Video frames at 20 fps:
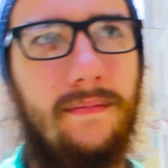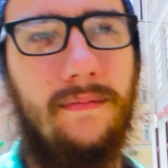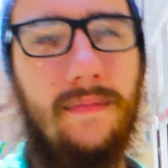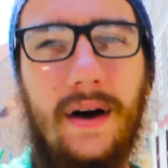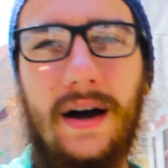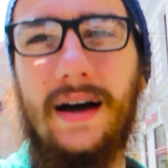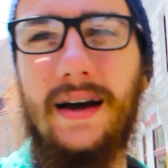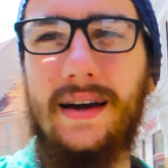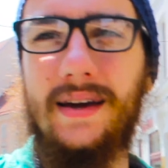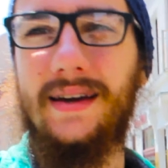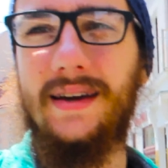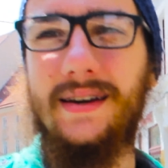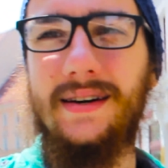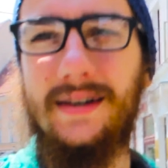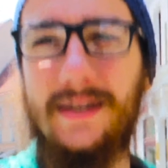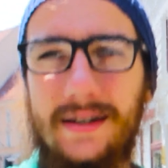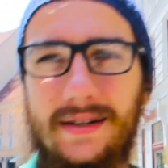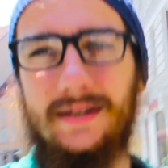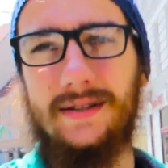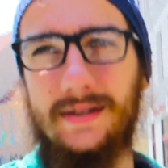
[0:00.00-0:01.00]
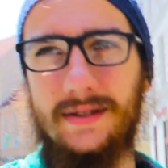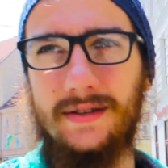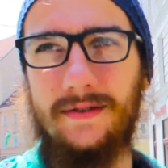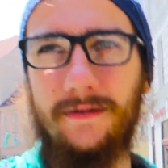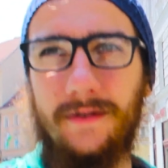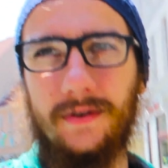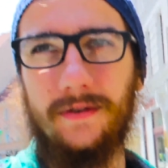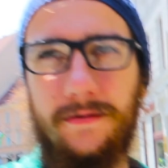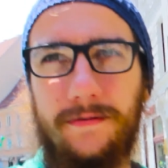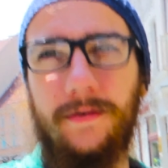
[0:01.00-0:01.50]
my uh,
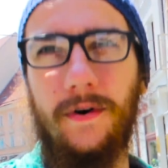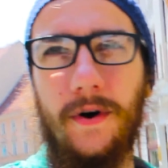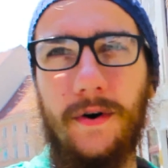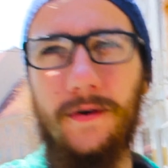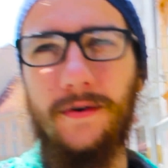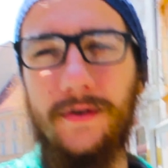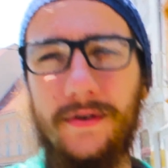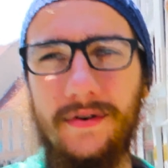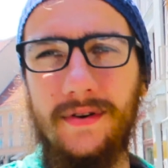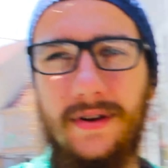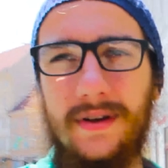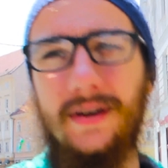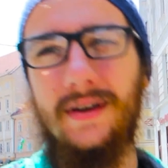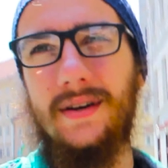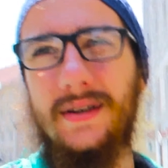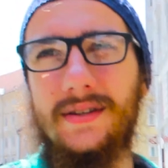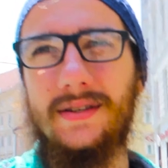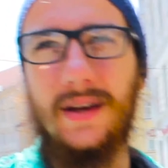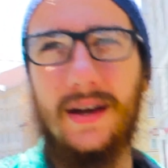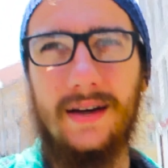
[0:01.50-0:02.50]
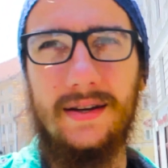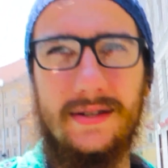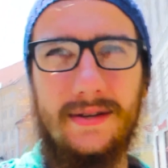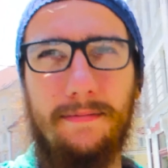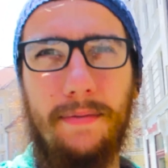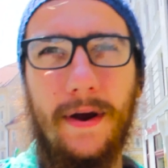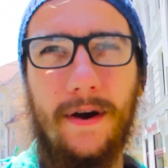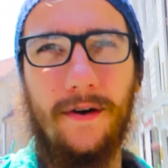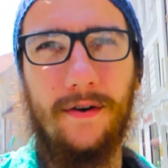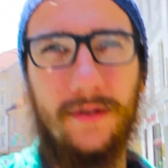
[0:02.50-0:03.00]
phone is
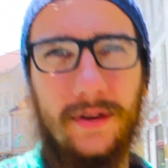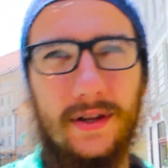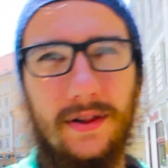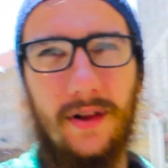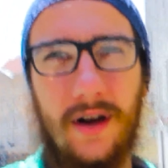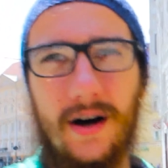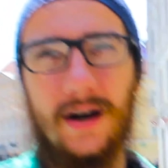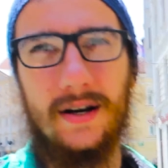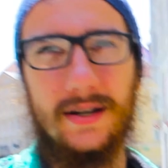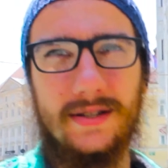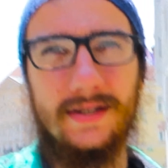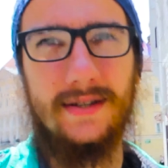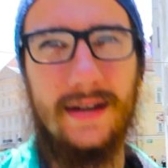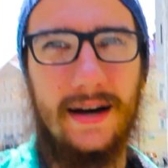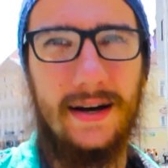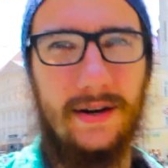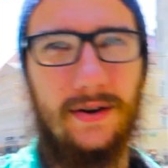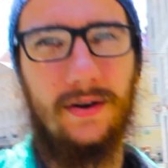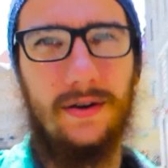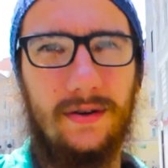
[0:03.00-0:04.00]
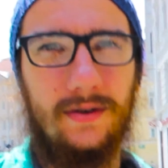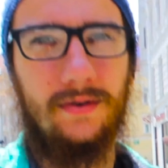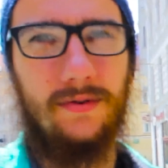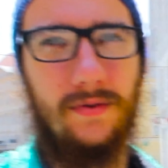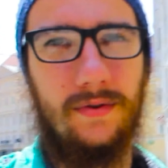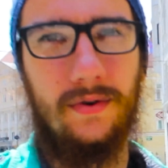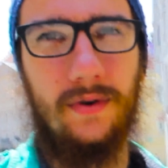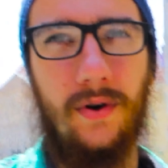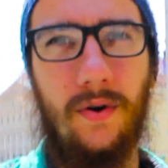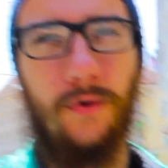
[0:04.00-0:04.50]
apparently locked not
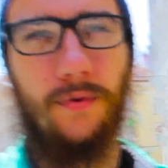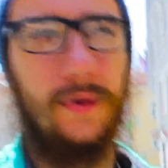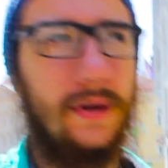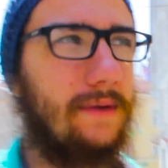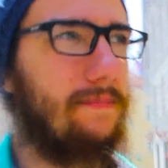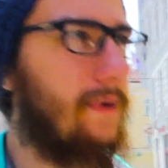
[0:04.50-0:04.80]
only